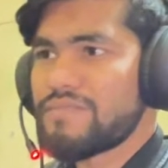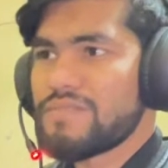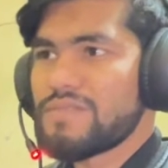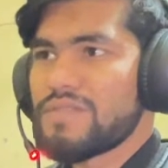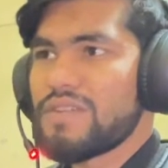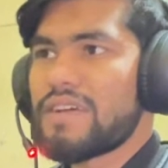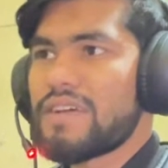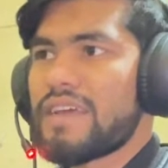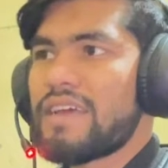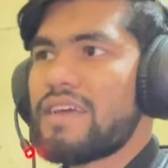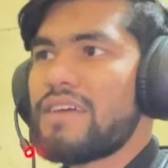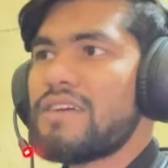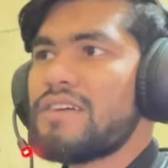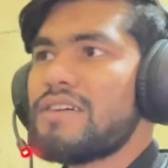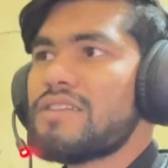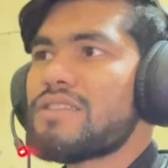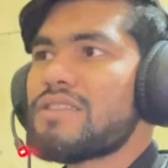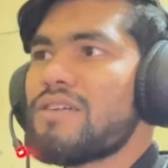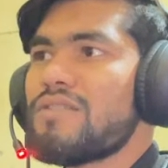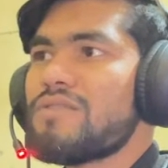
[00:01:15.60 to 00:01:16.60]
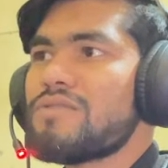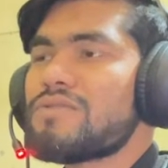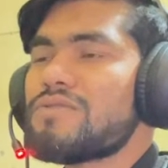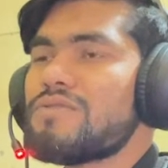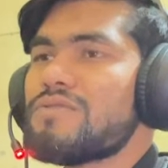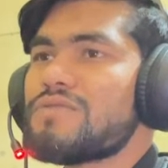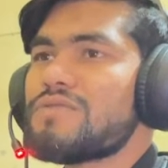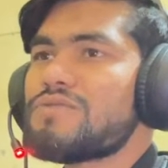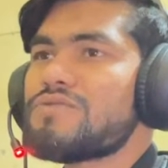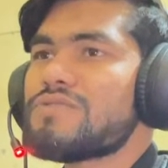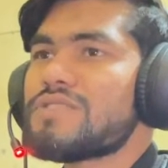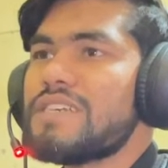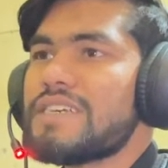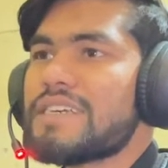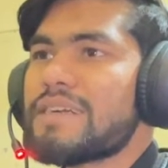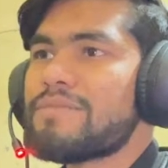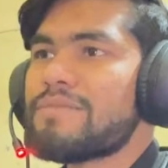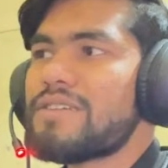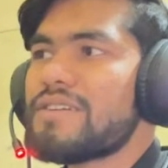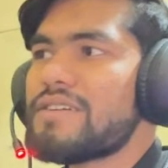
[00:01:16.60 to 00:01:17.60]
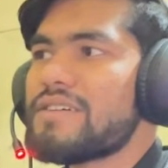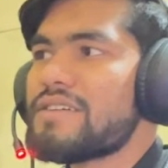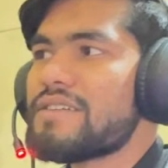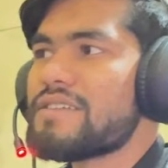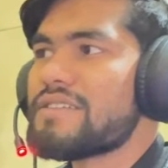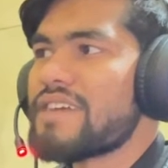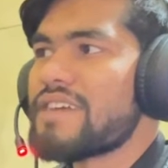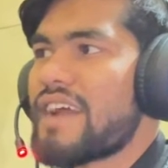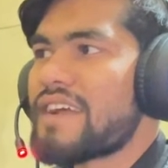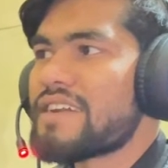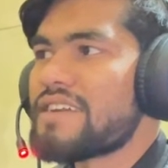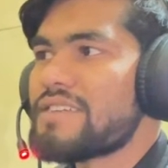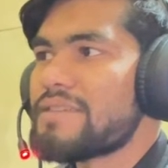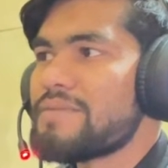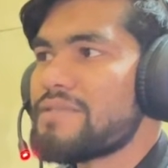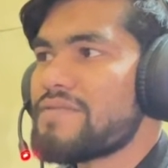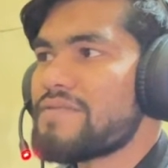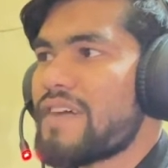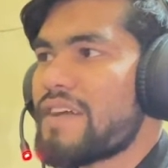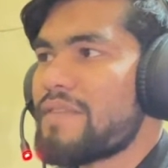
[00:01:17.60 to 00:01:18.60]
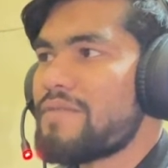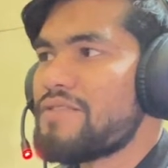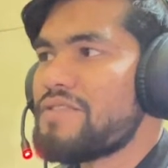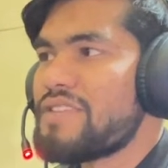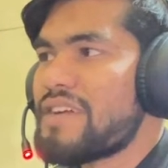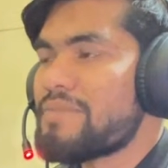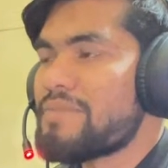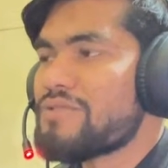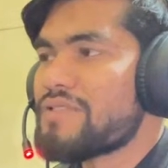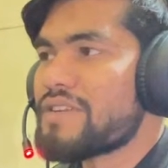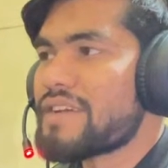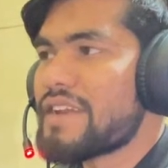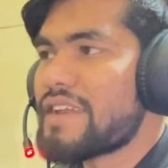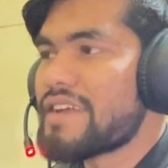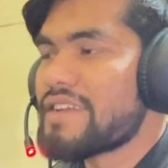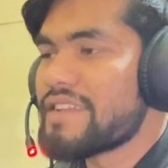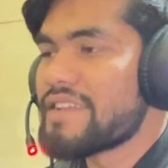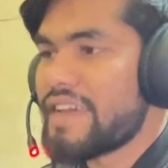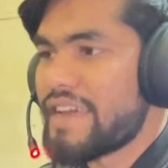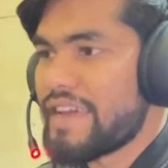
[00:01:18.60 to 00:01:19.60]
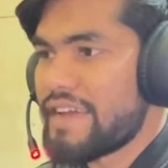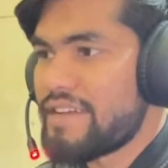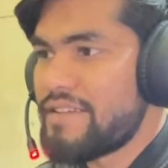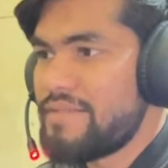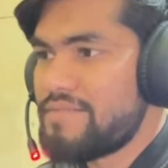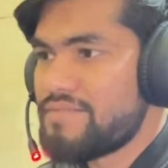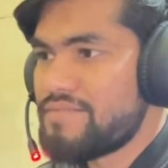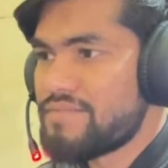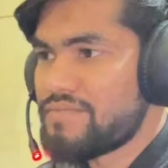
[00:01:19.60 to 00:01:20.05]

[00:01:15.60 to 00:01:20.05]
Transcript: Okay, now to set up the React Native environment, we have to click here.